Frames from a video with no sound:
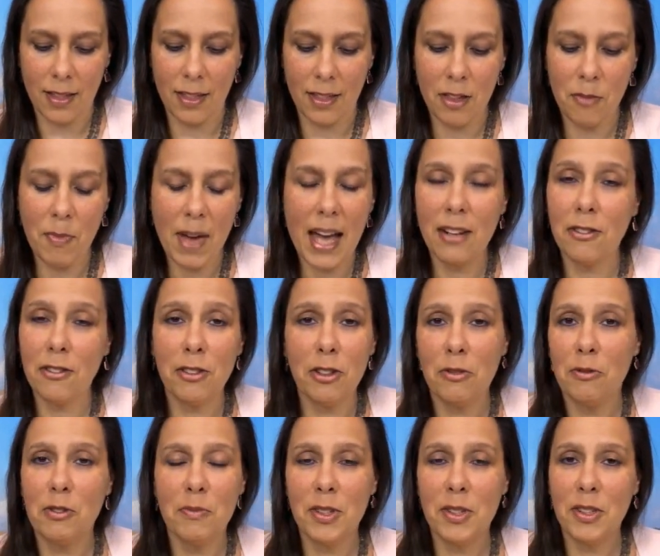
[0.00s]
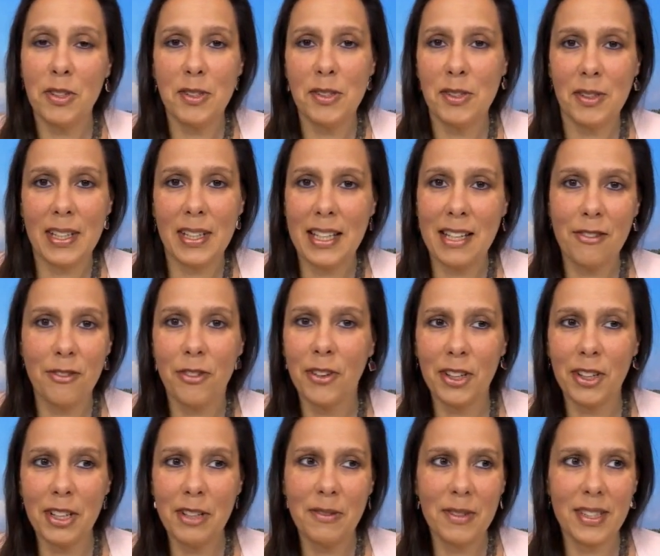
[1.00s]
The man or the woman who's looking for
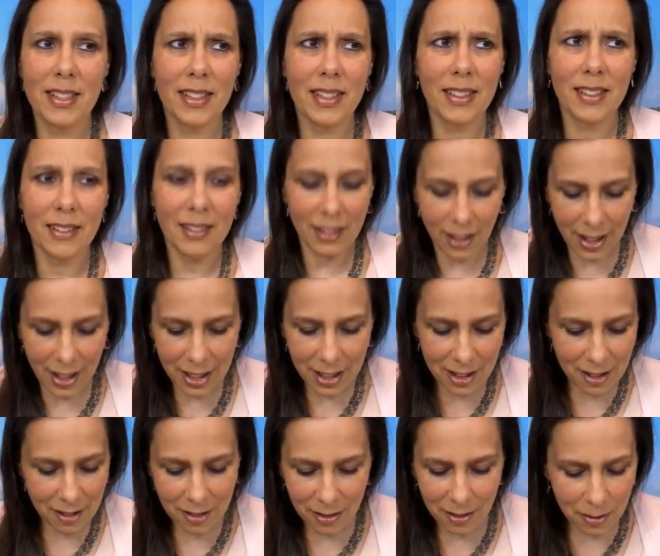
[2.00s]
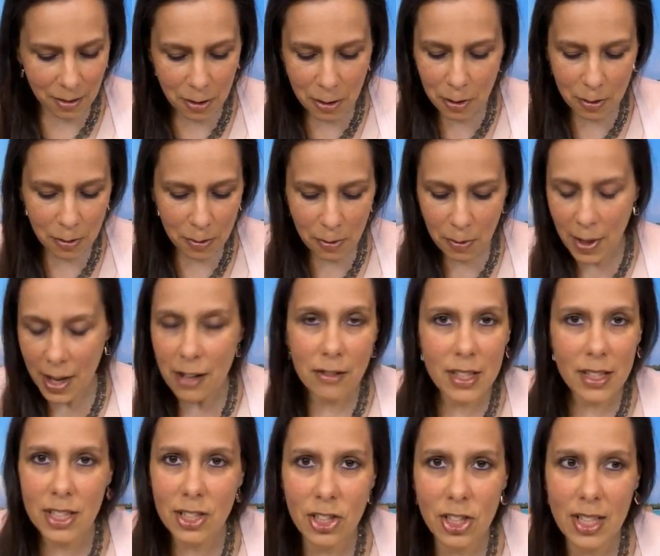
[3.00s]
you is going to like, well, where
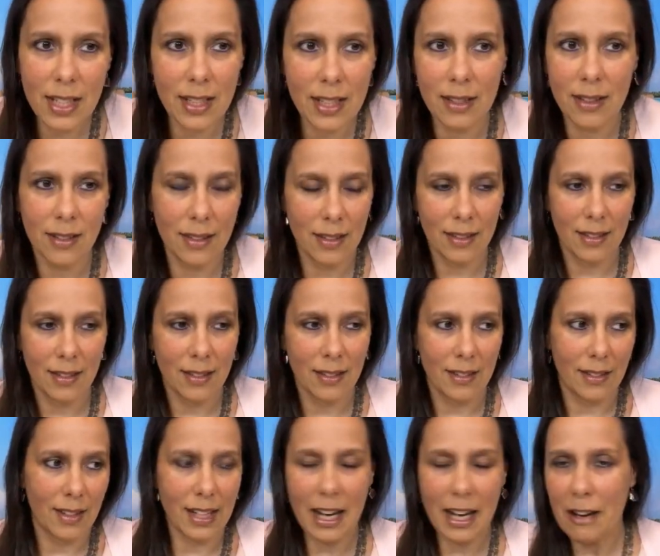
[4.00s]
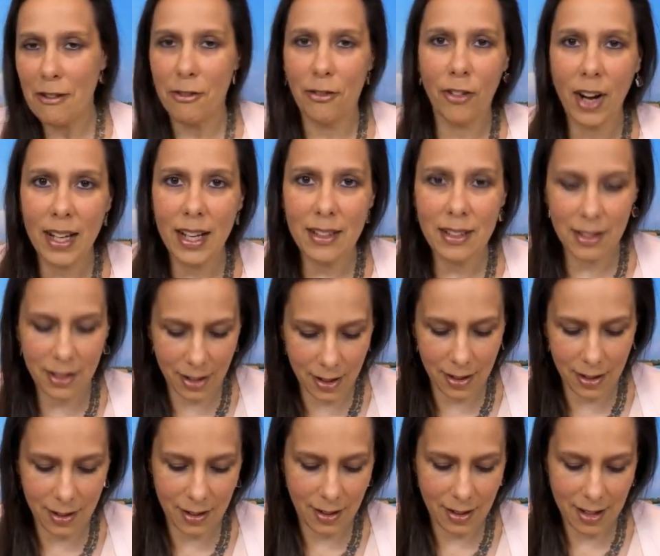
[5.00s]
is she? Can't find
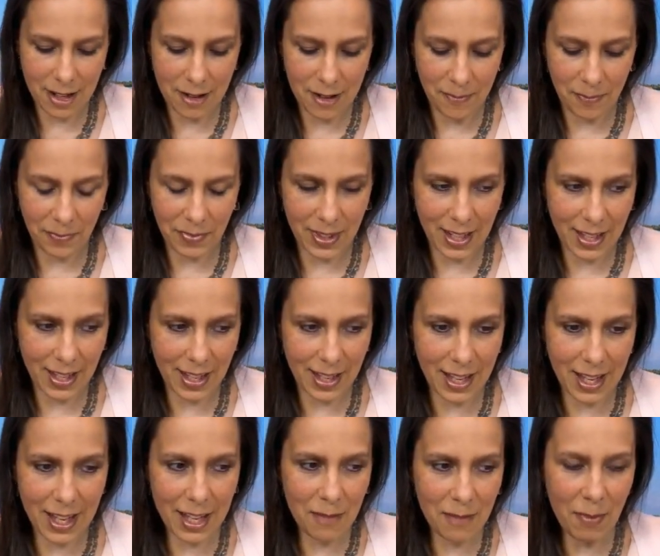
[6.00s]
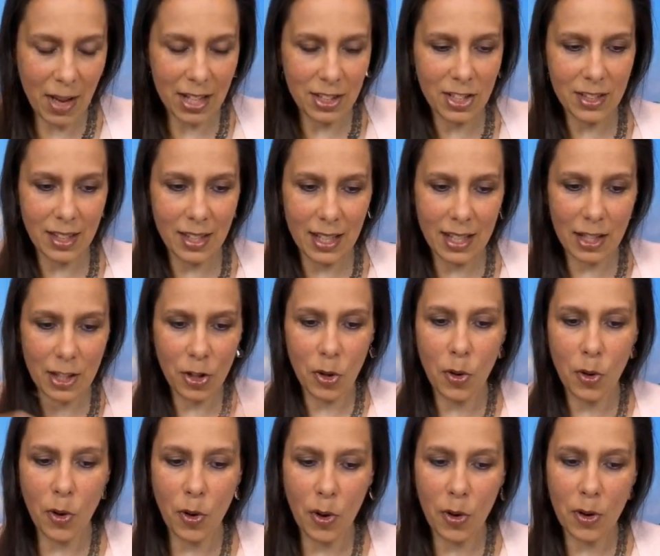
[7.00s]
her. Imagine that
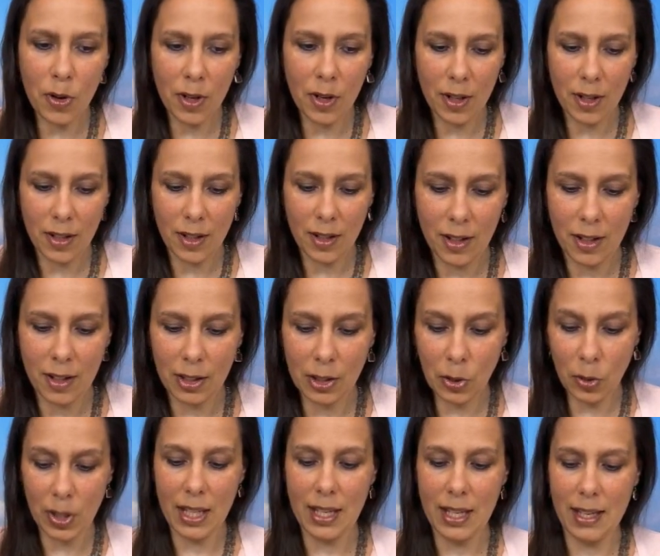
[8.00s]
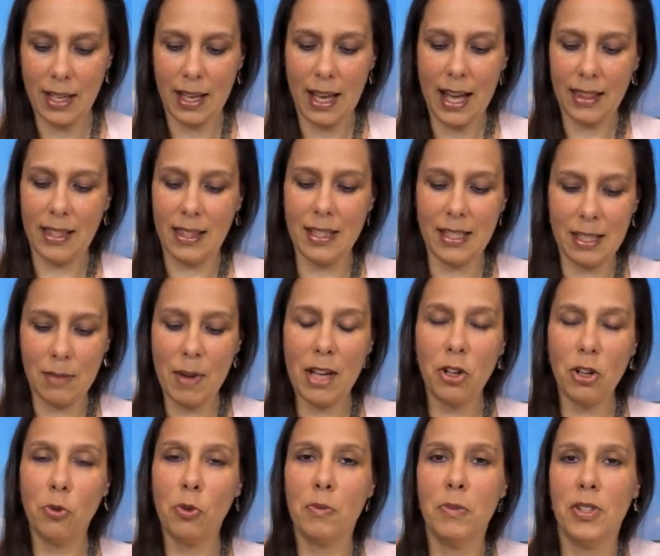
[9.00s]
you're looking at this man
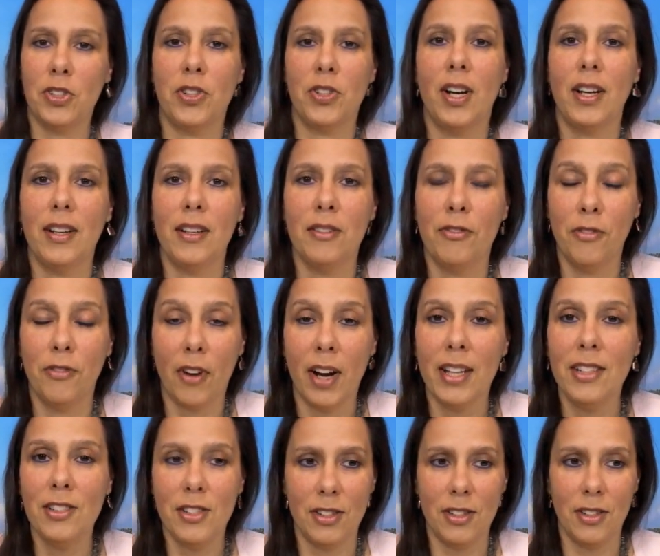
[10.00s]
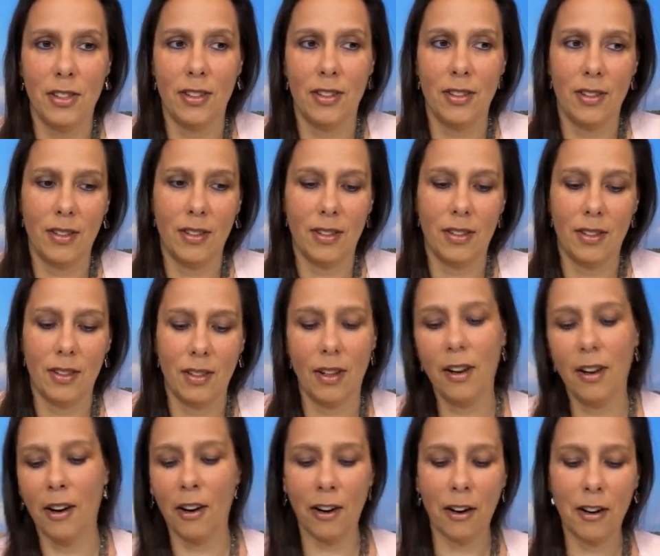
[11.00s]
or woman trying to find you.
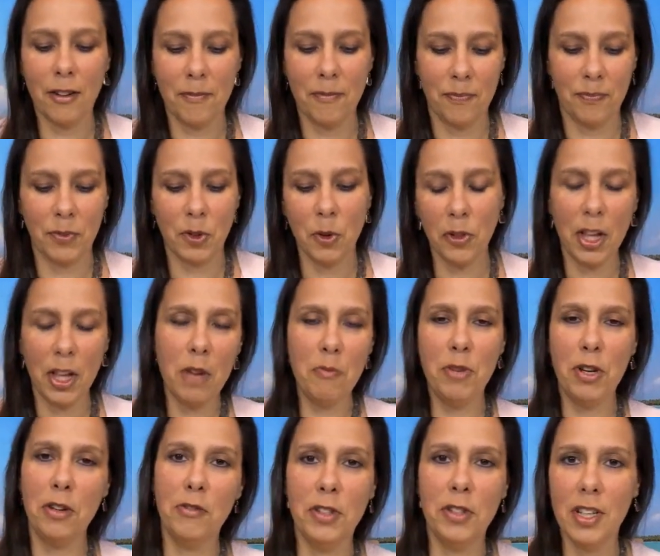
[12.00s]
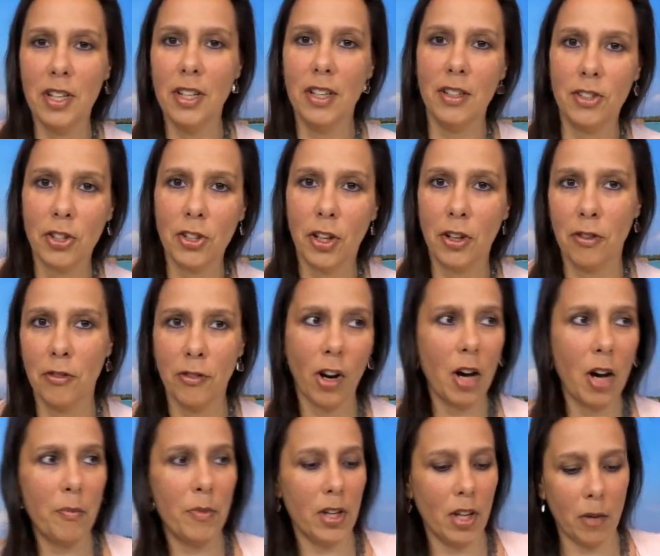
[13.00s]
Oh, well, they're a bit of an idiot trying to
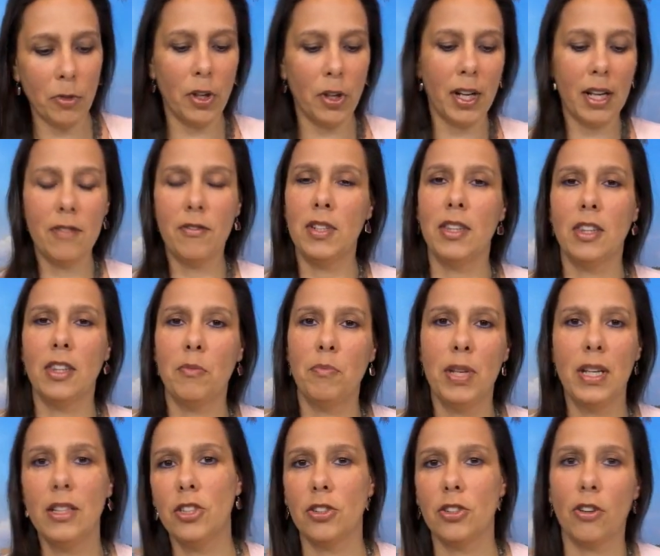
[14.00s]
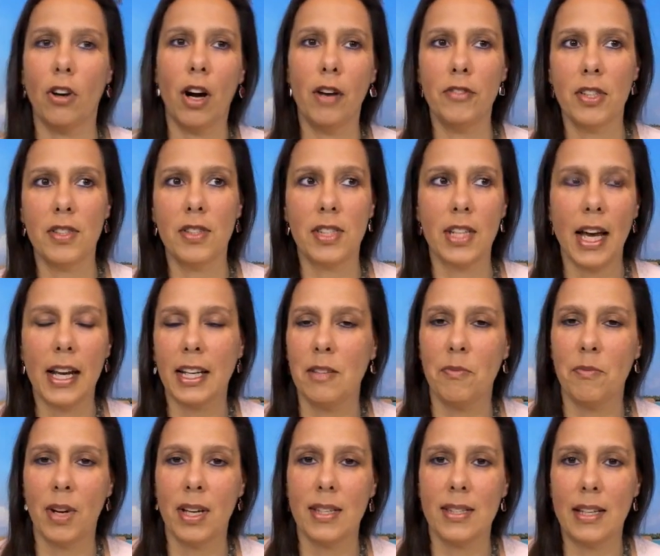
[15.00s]
find me. I'm not even in the picture. I've just taken
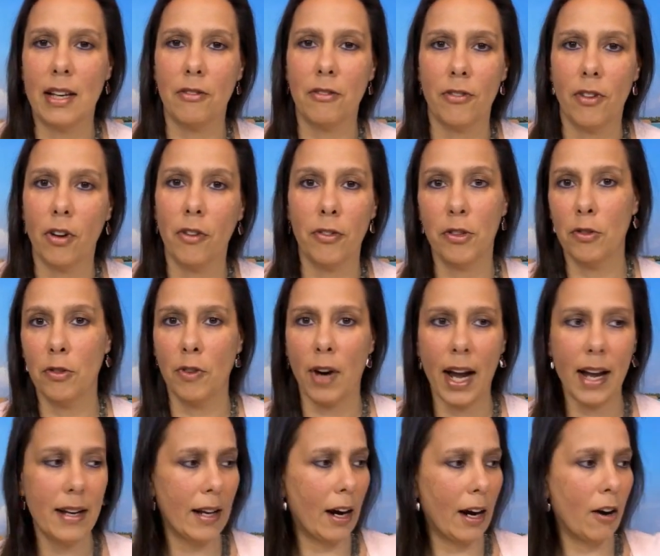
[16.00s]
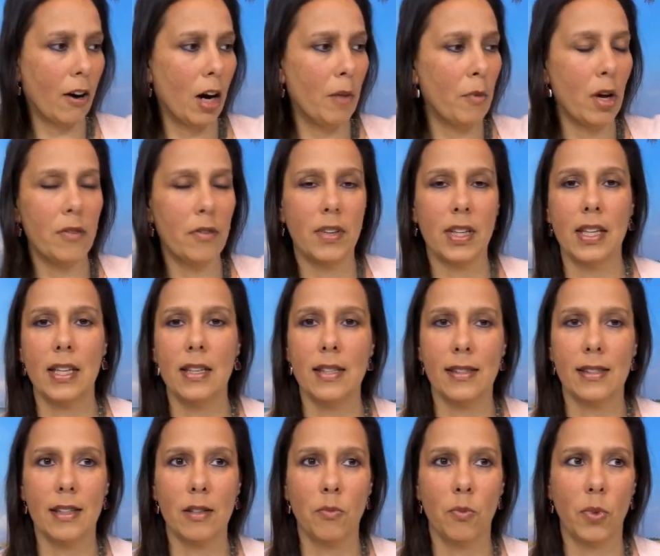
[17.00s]
myself off the radar. I'm over here
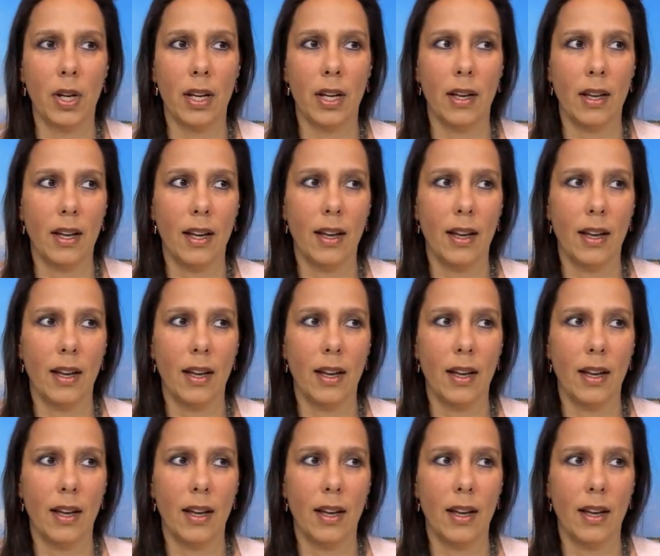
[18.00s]
somewhere.